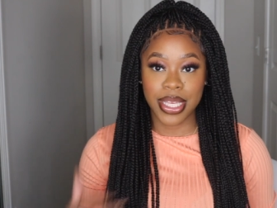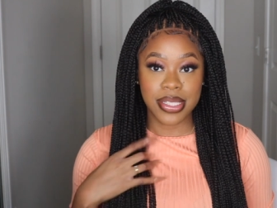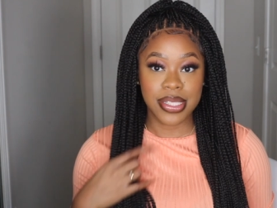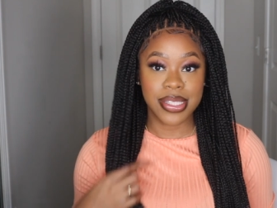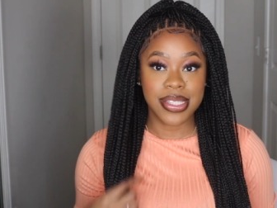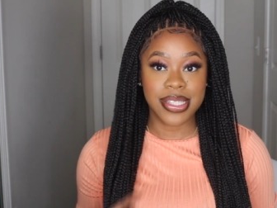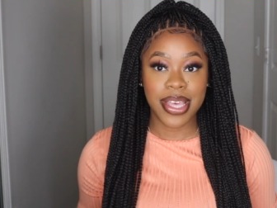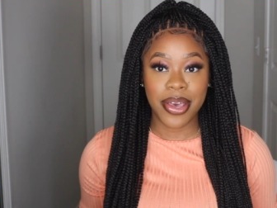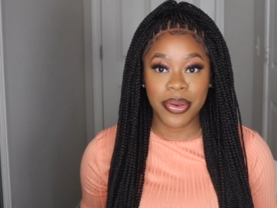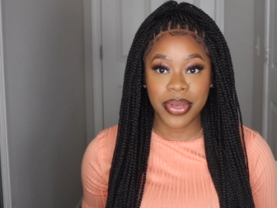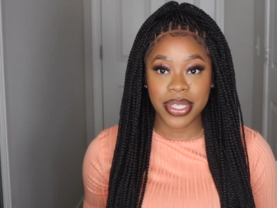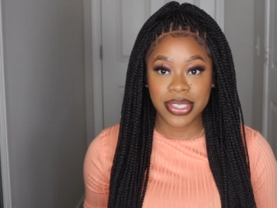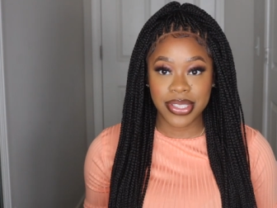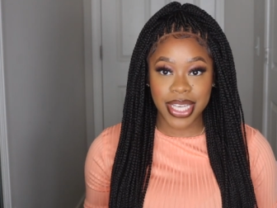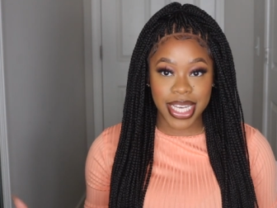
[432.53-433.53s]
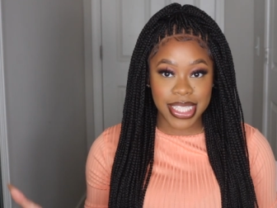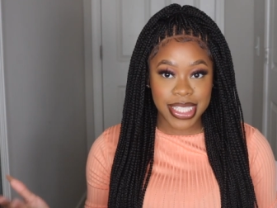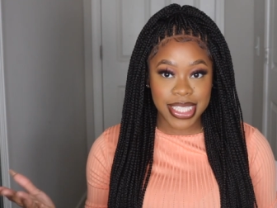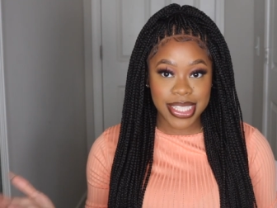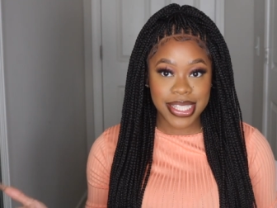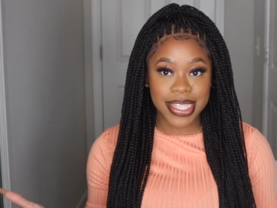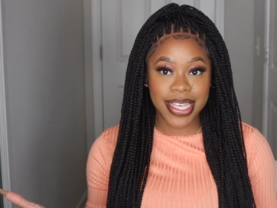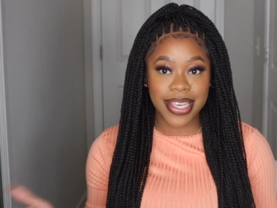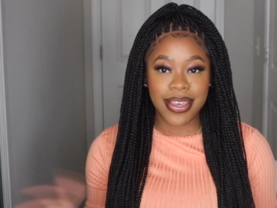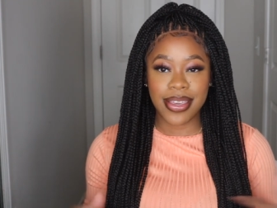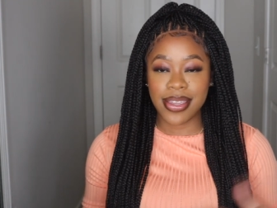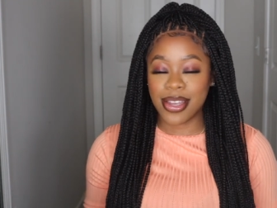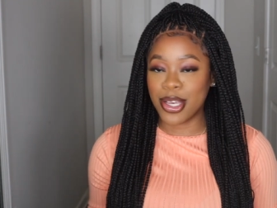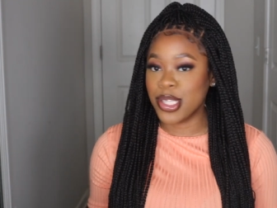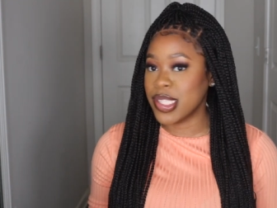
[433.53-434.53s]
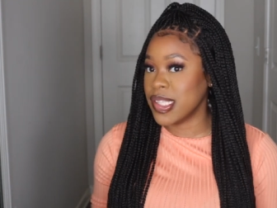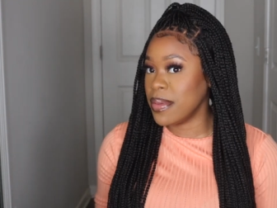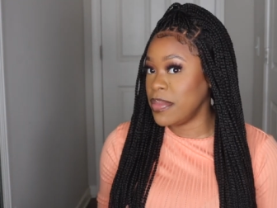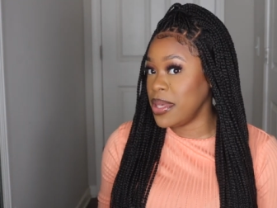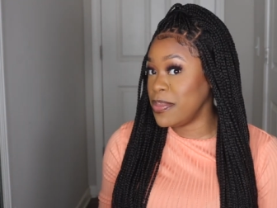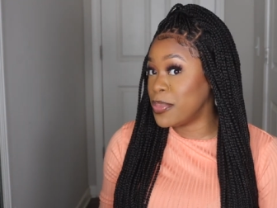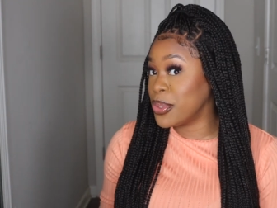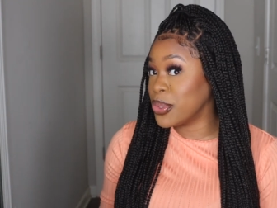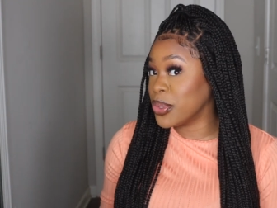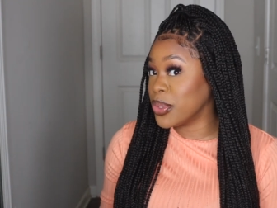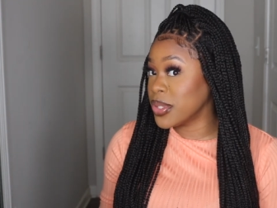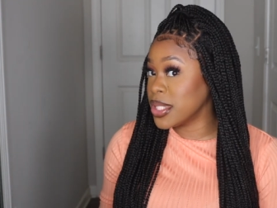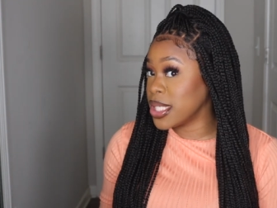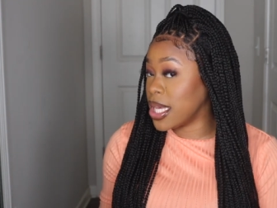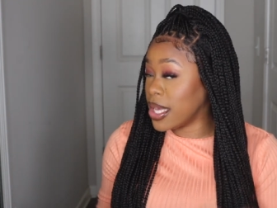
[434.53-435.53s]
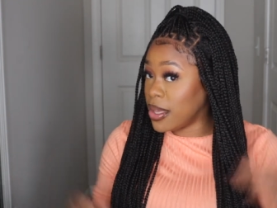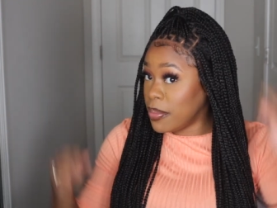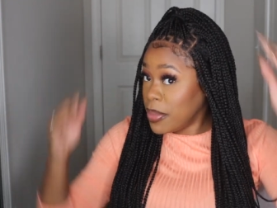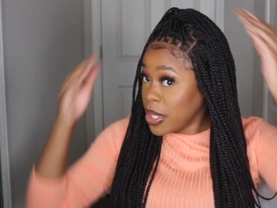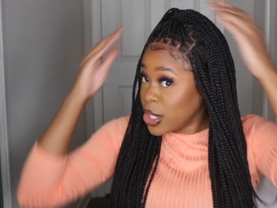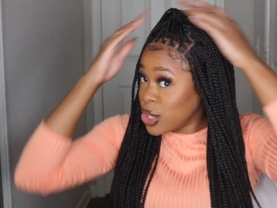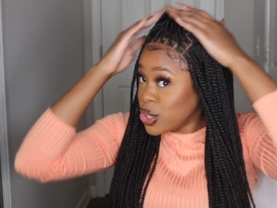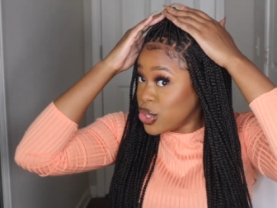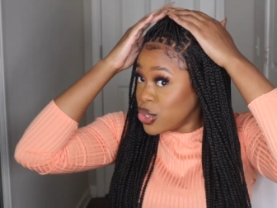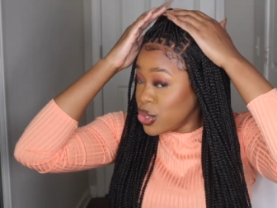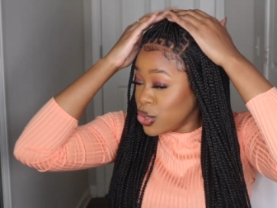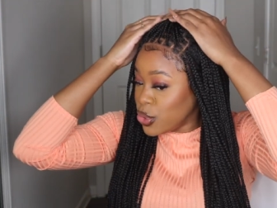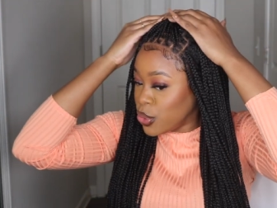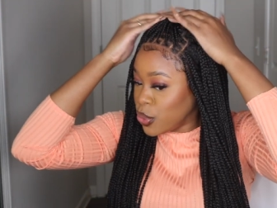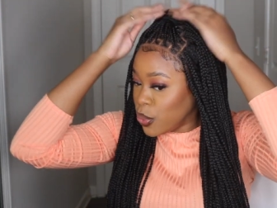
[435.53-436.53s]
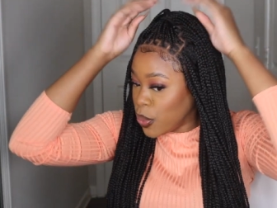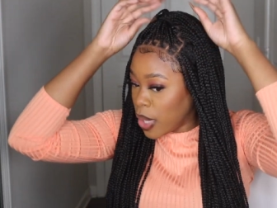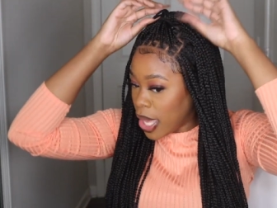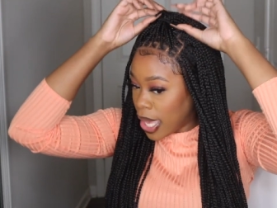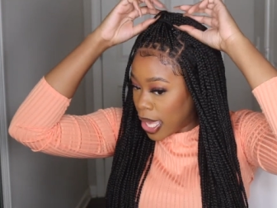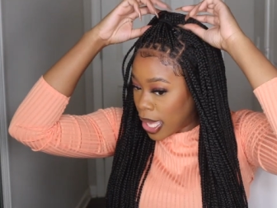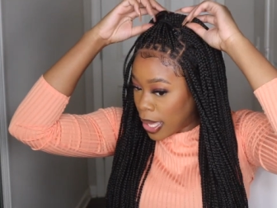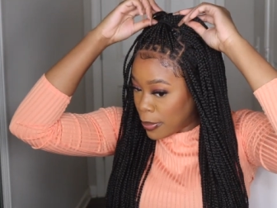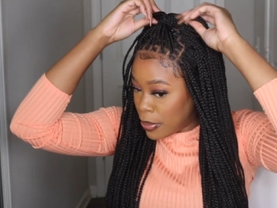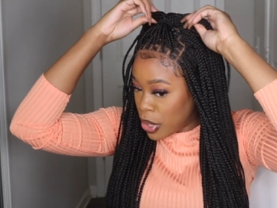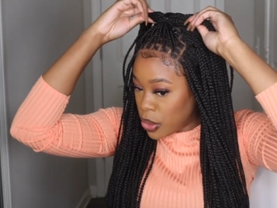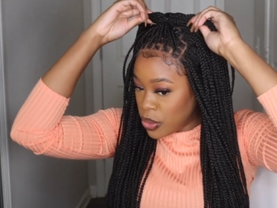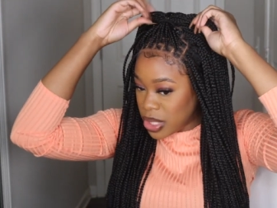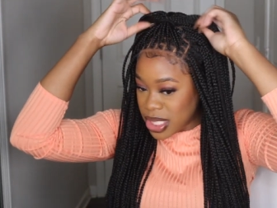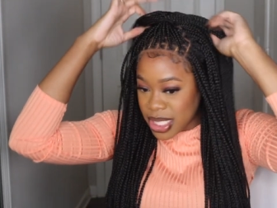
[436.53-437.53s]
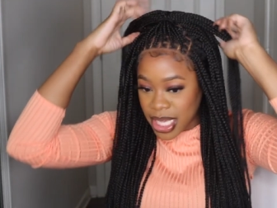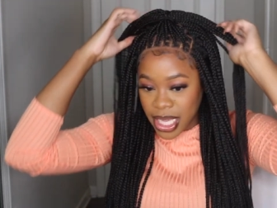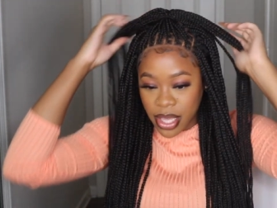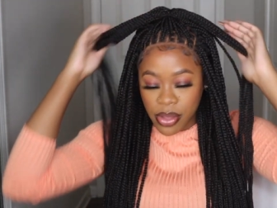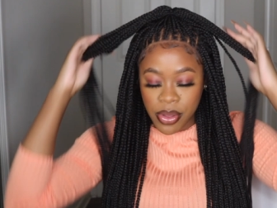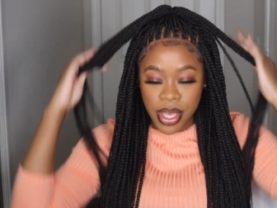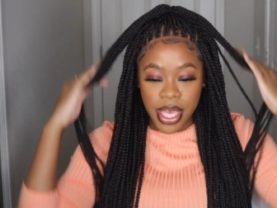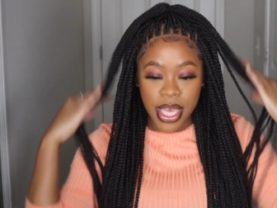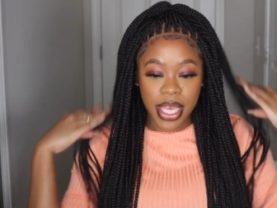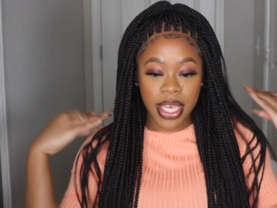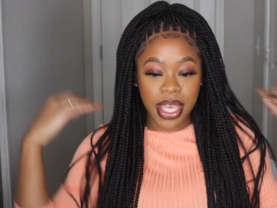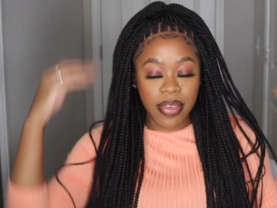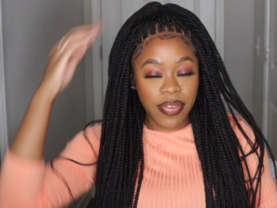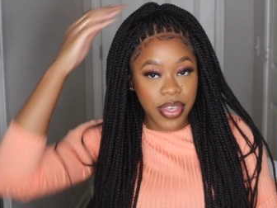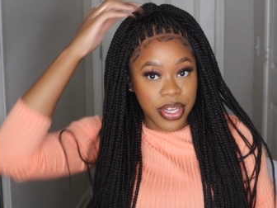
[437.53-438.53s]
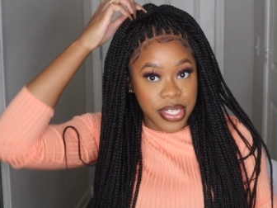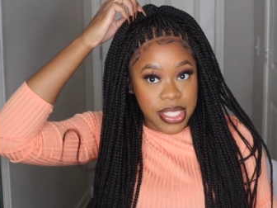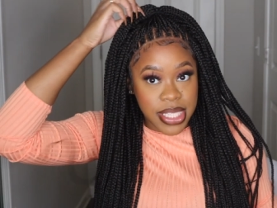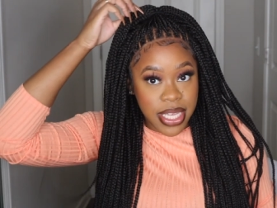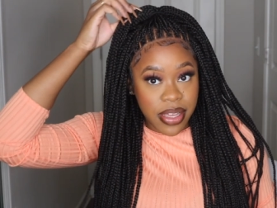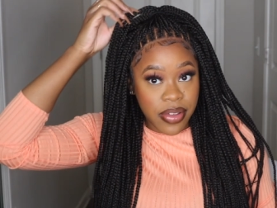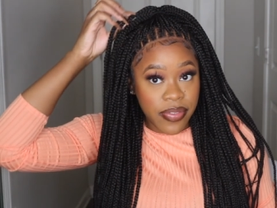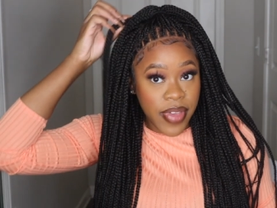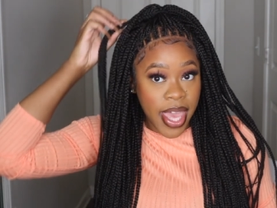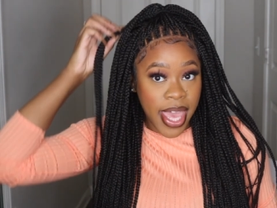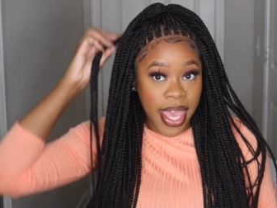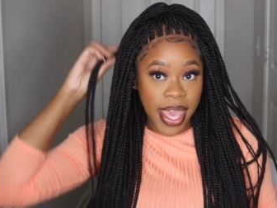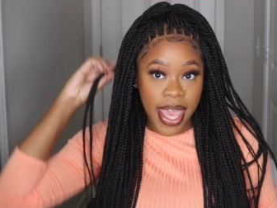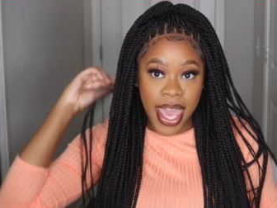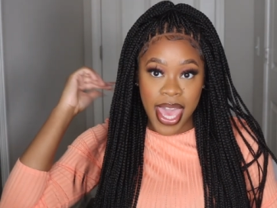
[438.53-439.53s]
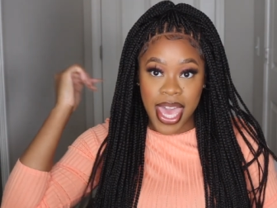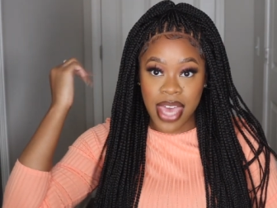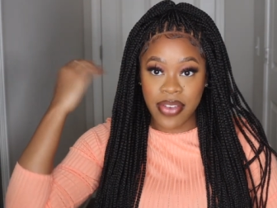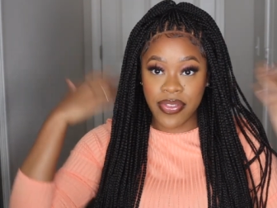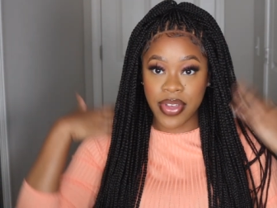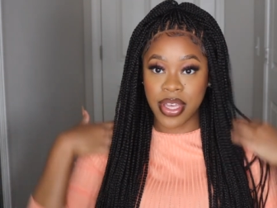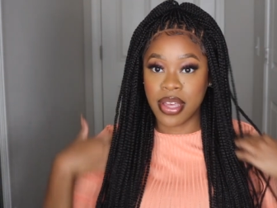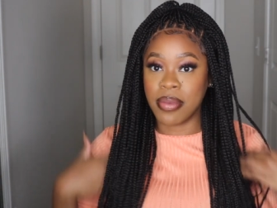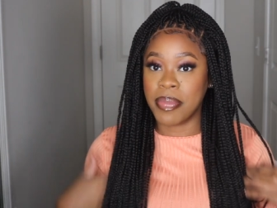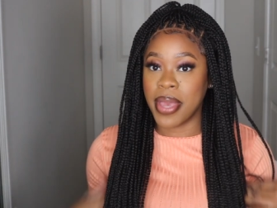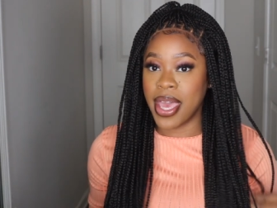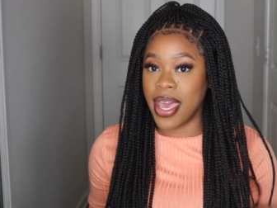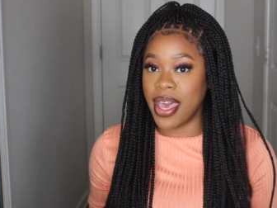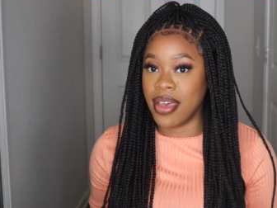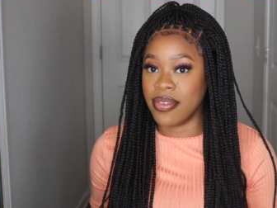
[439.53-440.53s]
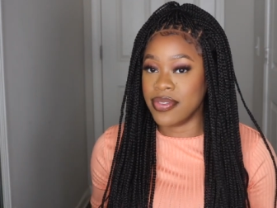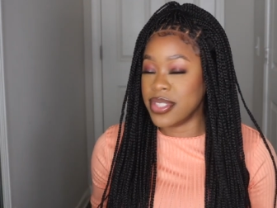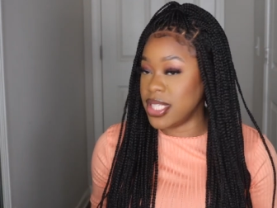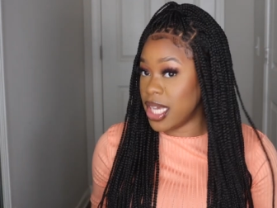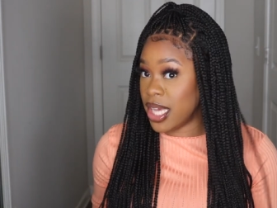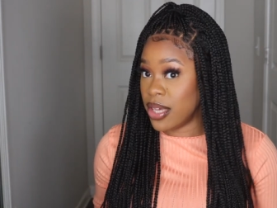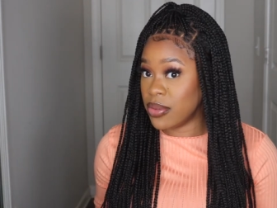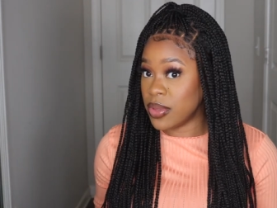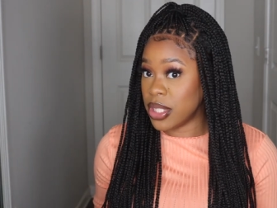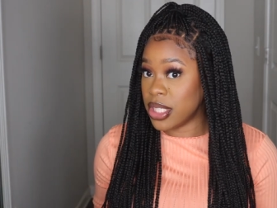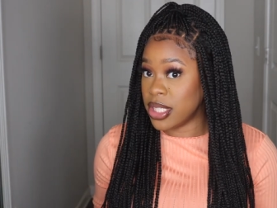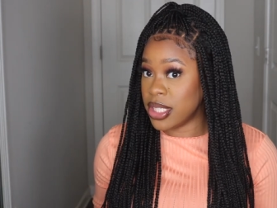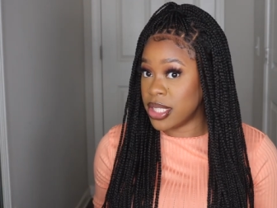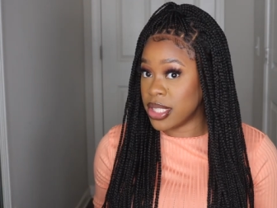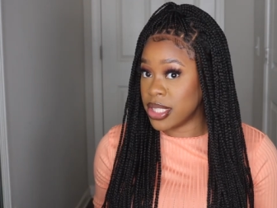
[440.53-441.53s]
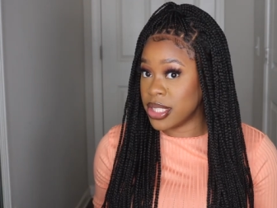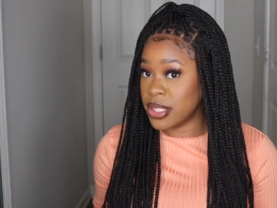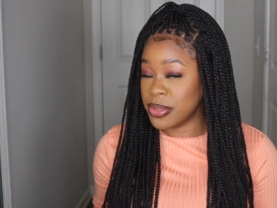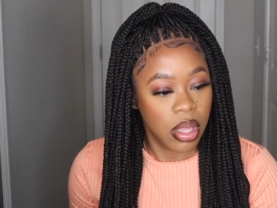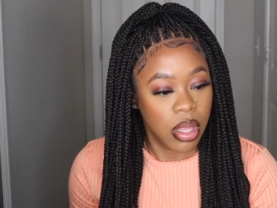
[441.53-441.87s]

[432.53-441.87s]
So as you guys can see, you can also be pulled up into a ponytail, giving yourself a half up, half down look.